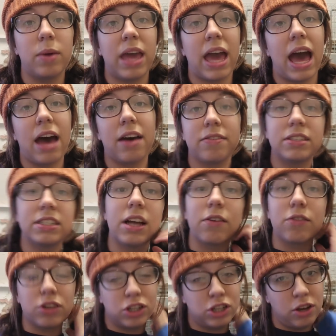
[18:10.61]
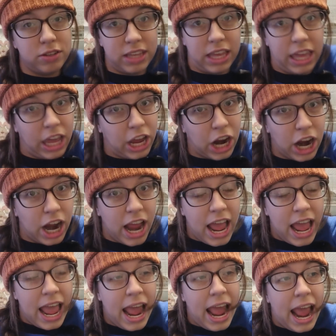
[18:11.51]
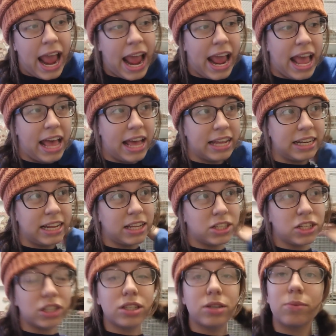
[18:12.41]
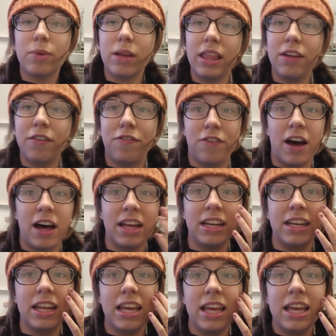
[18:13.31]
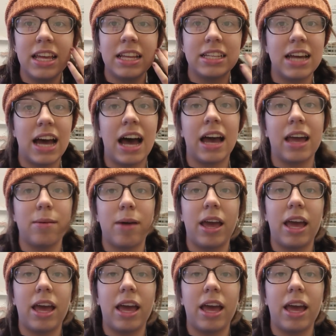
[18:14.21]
We have several shows a year, and it's just a really fun time.